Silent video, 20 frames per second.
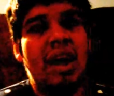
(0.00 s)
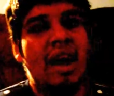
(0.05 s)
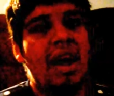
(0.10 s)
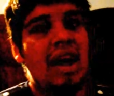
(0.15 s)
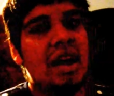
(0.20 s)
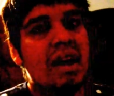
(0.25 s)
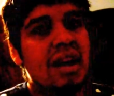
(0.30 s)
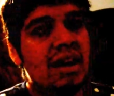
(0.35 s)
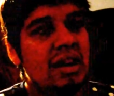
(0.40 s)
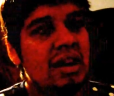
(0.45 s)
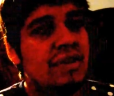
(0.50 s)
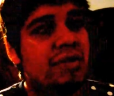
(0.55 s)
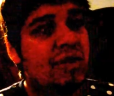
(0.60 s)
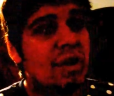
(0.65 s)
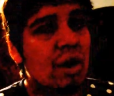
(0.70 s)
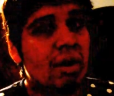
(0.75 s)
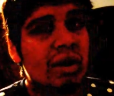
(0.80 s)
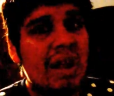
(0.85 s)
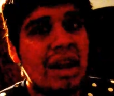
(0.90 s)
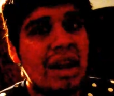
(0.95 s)
And if you
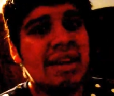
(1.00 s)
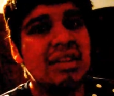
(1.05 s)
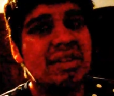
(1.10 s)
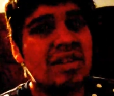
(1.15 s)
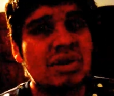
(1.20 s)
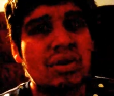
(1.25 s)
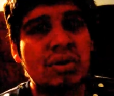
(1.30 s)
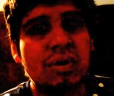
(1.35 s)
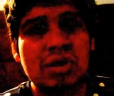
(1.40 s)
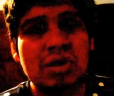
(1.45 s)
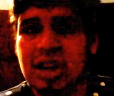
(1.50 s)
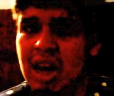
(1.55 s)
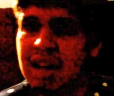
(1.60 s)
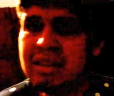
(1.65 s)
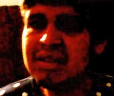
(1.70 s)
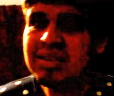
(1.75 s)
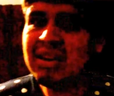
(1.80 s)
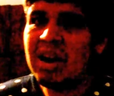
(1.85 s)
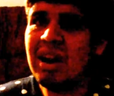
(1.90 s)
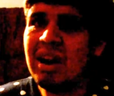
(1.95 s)
go liking school,
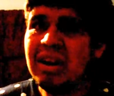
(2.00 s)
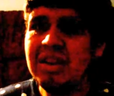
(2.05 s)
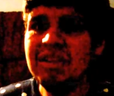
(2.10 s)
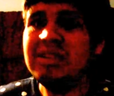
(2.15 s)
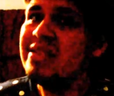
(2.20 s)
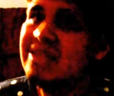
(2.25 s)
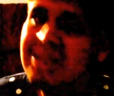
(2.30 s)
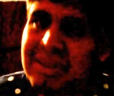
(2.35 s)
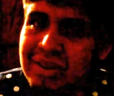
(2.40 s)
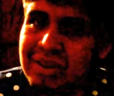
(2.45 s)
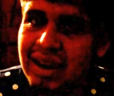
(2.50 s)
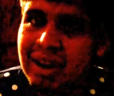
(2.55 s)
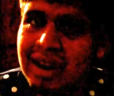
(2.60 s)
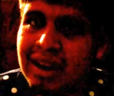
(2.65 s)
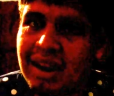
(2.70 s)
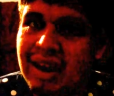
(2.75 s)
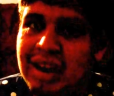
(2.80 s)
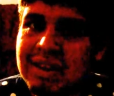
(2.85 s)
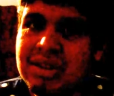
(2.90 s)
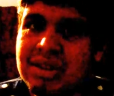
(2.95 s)
chances are you're still not gonna
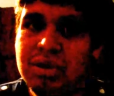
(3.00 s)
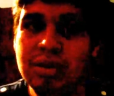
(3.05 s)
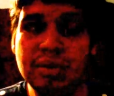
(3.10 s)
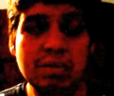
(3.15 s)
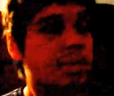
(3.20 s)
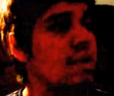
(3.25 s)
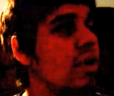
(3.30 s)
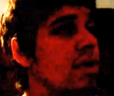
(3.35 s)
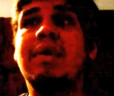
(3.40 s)
like school.